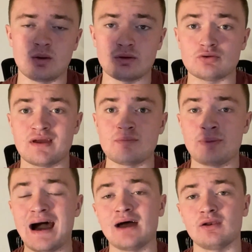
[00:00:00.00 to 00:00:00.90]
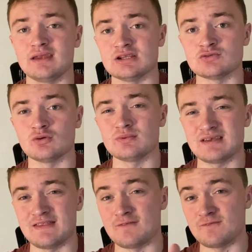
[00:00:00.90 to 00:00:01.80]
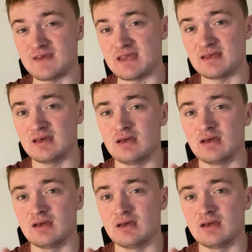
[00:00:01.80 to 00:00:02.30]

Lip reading: great pattern interrupt in the feed.